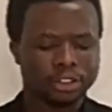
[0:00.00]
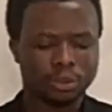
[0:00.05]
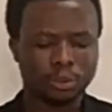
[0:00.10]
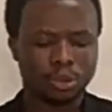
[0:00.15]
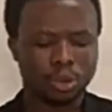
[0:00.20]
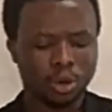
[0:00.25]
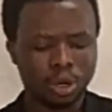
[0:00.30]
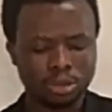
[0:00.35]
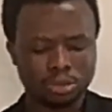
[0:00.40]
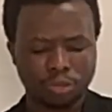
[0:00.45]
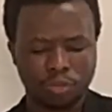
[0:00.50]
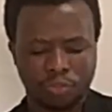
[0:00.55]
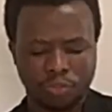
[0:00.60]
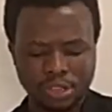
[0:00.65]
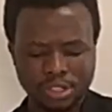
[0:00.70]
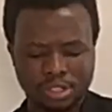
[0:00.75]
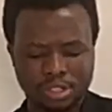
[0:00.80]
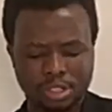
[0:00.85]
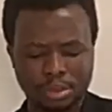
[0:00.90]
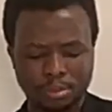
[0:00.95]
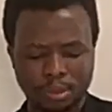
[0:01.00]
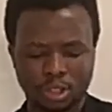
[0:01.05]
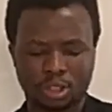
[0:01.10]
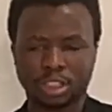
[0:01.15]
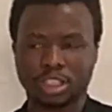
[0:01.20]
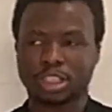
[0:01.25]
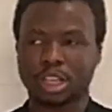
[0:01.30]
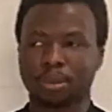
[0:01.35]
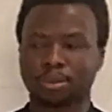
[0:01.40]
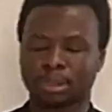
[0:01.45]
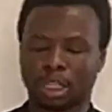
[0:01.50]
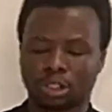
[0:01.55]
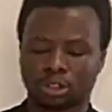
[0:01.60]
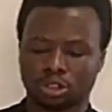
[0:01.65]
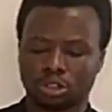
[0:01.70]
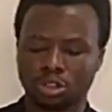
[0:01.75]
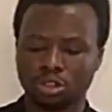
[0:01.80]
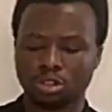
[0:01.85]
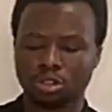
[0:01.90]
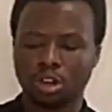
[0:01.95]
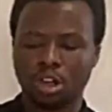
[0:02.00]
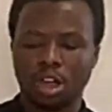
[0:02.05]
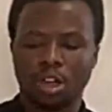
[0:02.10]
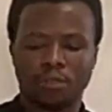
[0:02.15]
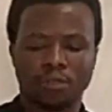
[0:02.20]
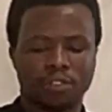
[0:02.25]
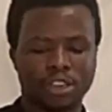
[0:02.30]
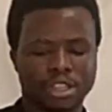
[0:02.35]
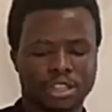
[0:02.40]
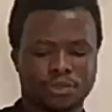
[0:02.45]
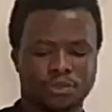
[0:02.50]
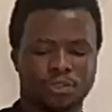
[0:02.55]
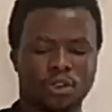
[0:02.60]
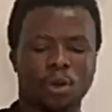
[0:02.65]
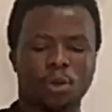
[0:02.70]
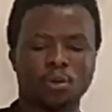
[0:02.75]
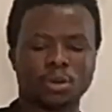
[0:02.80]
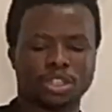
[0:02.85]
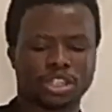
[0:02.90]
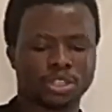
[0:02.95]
And we go to 1 Timothy chapter 2 verse 4.